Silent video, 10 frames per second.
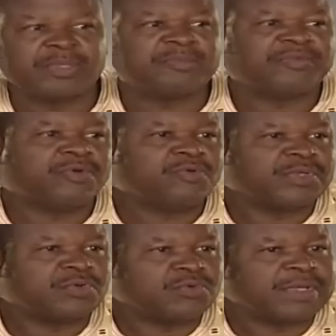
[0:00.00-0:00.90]
But before
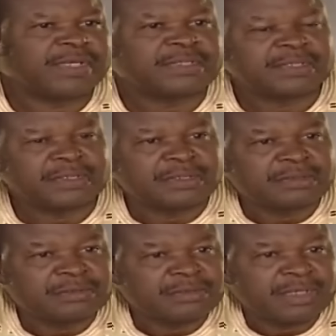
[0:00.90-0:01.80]
we do
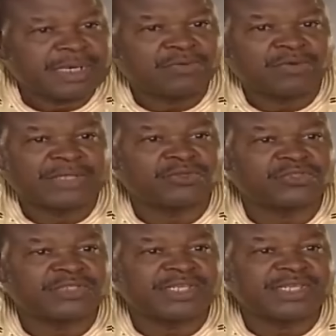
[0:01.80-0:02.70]
that, I would like
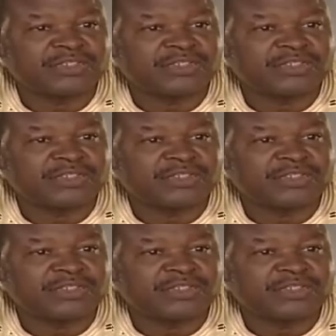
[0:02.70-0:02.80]
to say